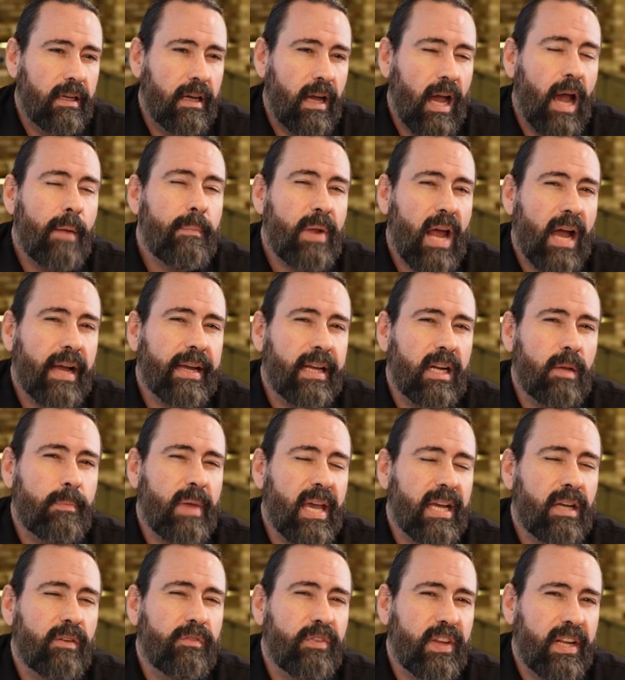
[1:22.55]
I'm not going to
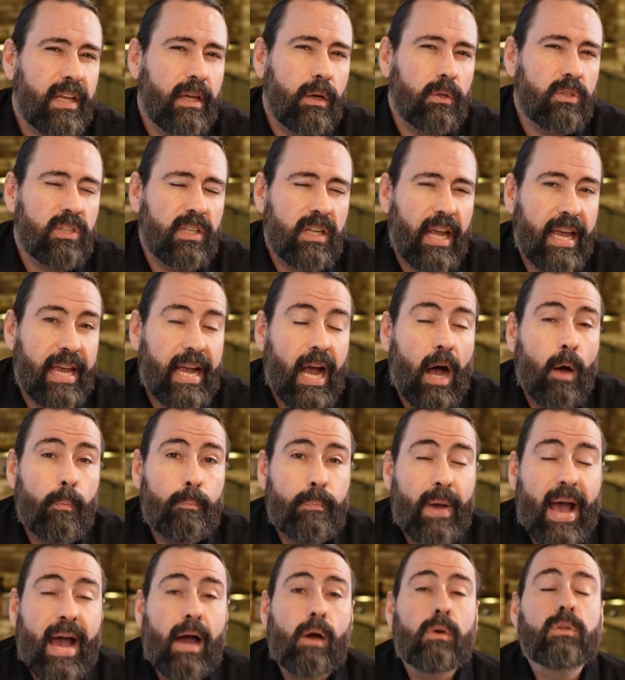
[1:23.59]
make a video today
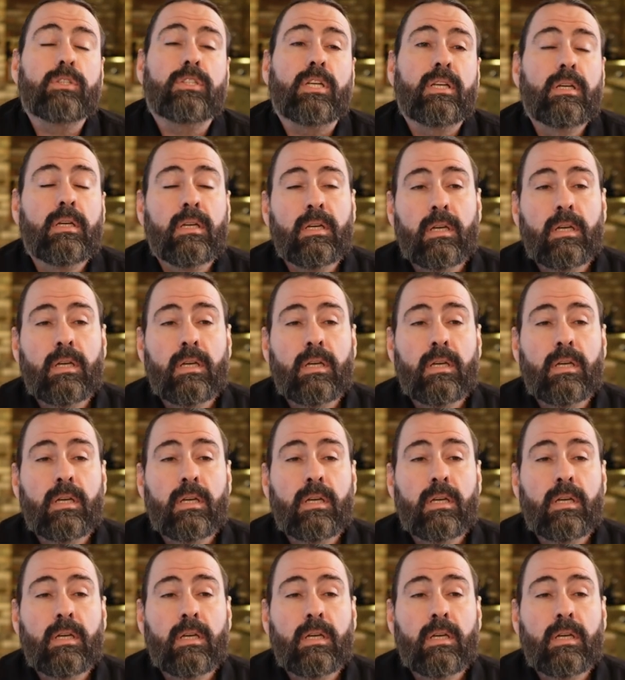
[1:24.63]
about